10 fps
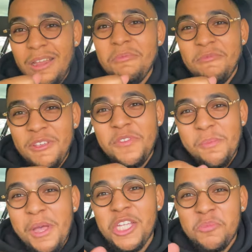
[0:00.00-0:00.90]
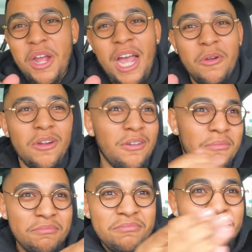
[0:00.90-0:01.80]
that 50 miles per
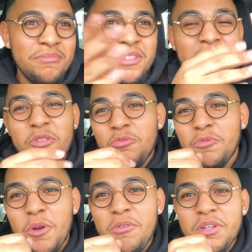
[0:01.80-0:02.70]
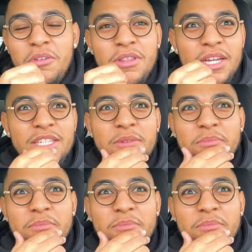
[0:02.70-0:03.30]
hour, getting through the road and all that